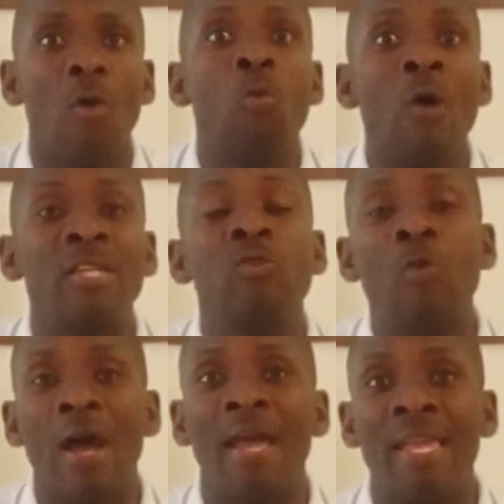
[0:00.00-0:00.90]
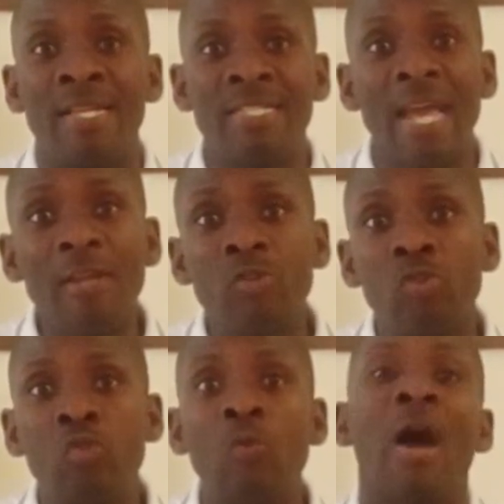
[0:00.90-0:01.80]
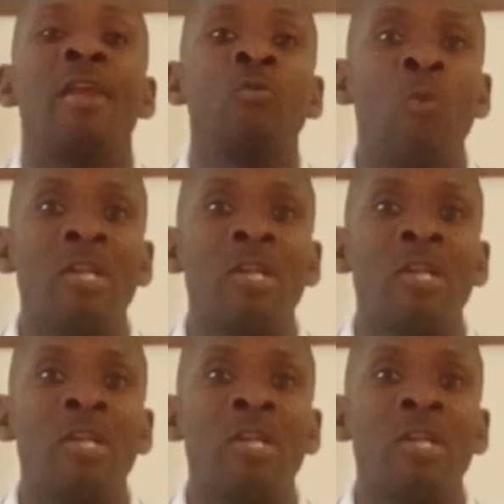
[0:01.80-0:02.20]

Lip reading: what you are entitled to, and